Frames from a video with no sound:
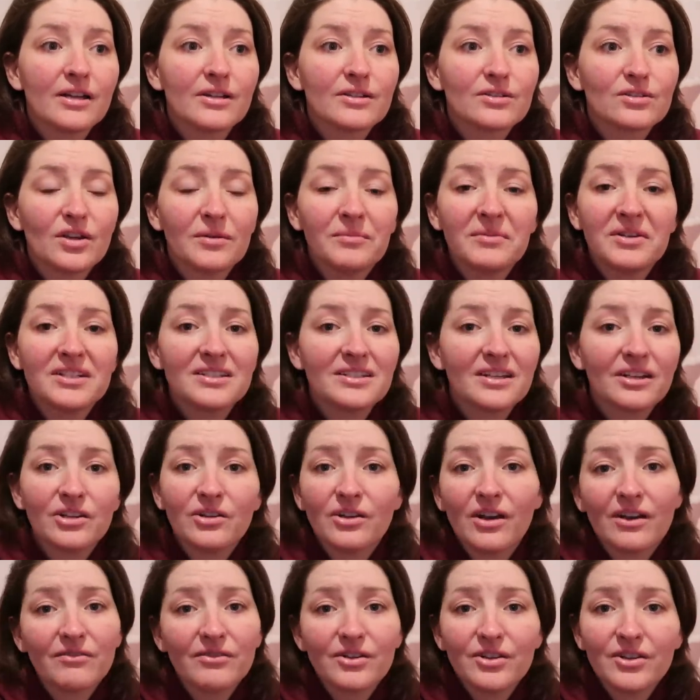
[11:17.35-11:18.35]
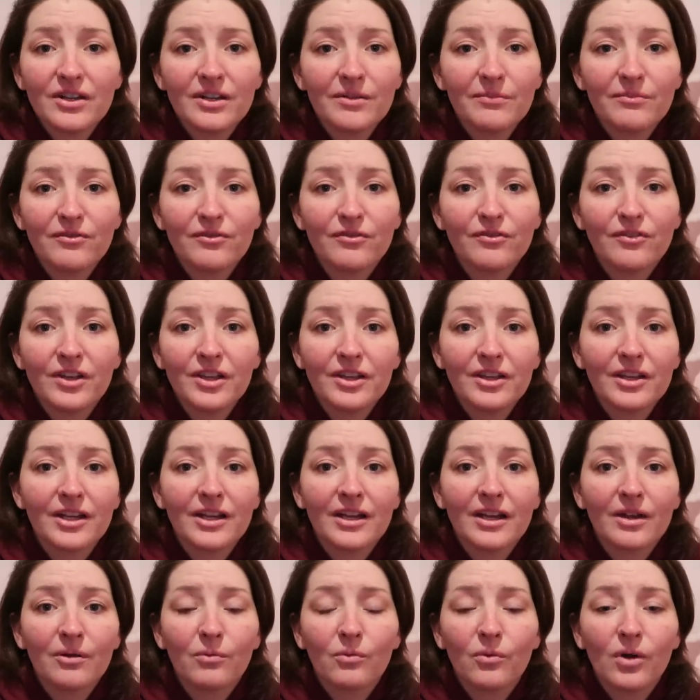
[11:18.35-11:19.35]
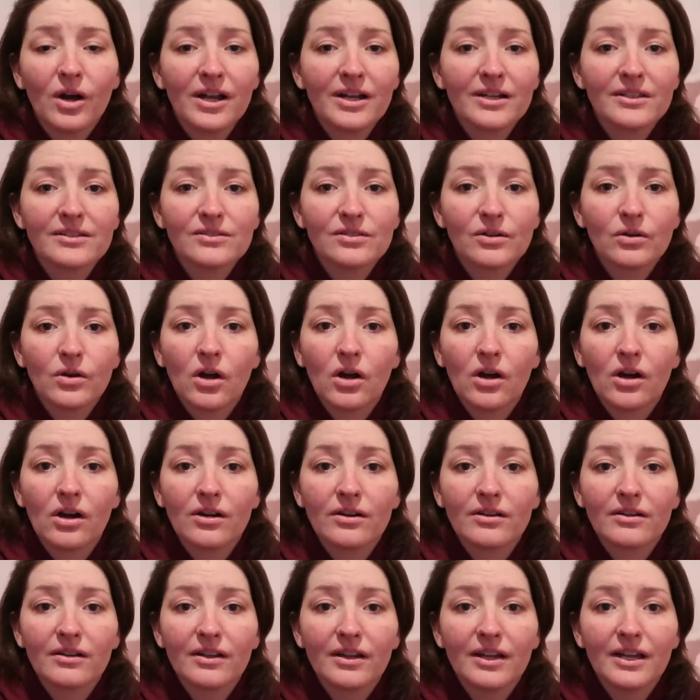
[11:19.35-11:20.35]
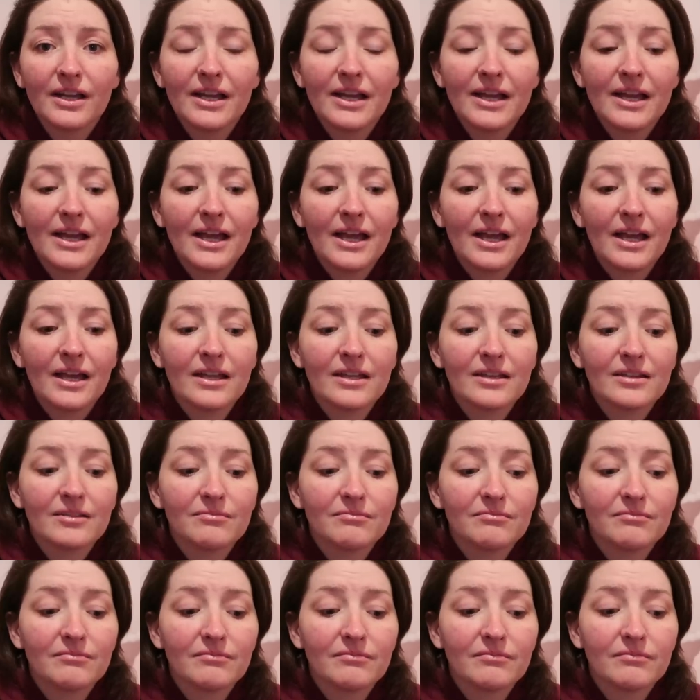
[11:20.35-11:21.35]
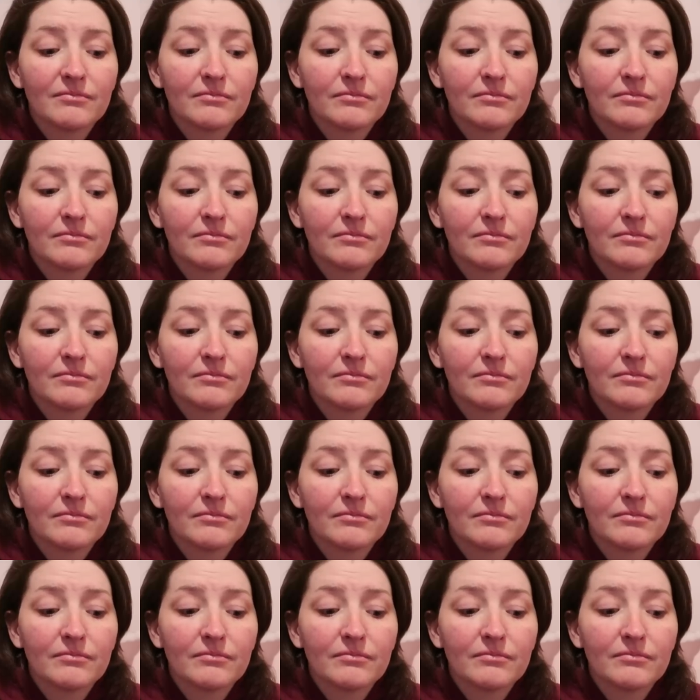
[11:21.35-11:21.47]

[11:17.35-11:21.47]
So I'm going to tell you everything I'm feeling and why it's so hard. And